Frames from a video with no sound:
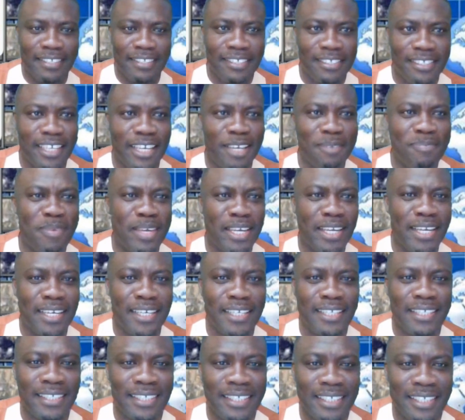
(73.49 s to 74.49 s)
seen
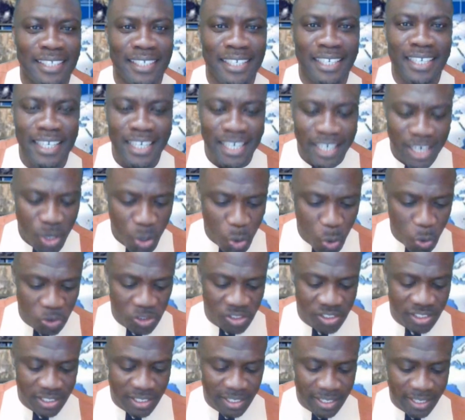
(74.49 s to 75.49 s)
me
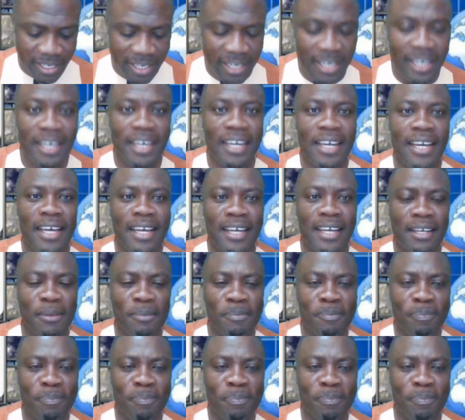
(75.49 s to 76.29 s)
hosting here